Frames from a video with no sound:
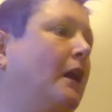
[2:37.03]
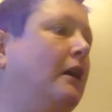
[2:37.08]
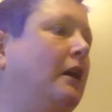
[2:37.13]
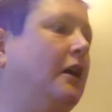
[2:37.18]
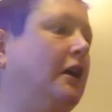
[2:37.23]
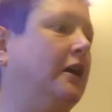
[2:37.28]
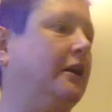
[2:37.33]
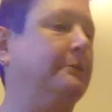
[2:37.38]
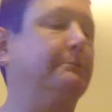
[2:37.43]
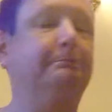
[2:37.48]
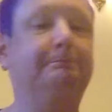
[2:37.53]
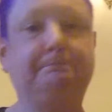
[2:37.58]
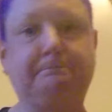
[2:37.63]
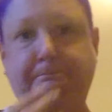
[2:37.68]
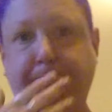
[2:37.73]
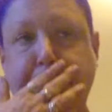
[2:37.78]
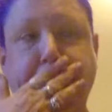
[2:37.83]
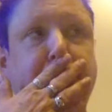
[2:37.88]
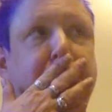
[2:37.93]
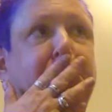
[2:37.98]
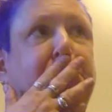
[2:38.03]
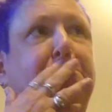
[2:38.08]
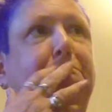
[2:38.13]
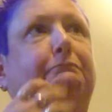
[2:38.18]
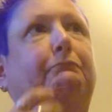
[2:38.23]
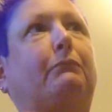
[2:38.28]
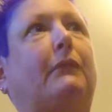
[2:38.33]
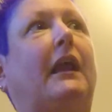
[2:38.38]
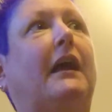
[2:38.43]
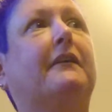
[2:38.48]
And
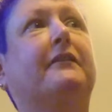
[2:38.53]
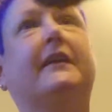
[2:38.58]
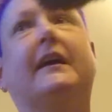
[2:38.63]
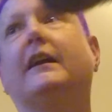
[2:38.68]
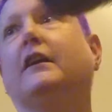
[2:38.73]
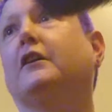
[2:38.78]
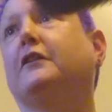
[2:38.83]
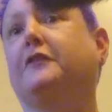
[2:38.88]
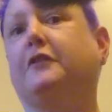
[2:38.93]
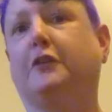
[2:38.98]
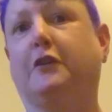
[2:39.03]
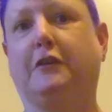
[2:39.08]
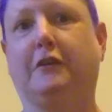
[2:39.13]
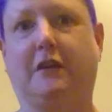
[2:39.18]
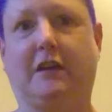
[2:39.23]
then I took a